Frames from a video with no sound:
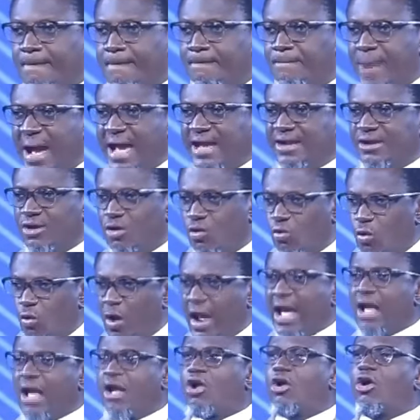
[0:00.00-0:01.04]
by the
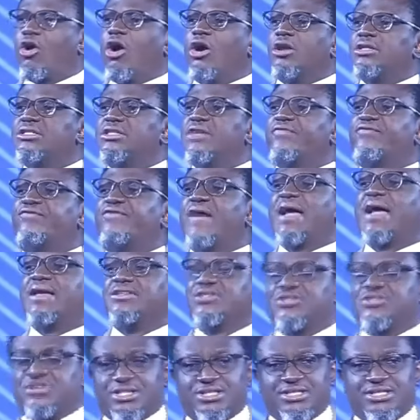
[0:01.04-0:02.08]
way God
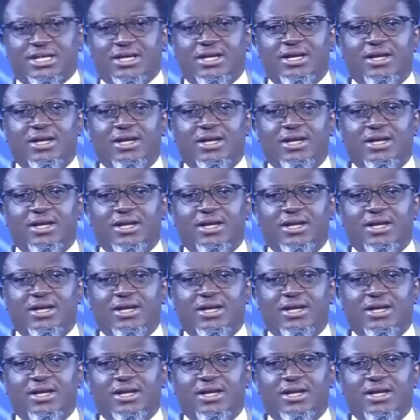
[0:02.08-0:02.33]
defines it.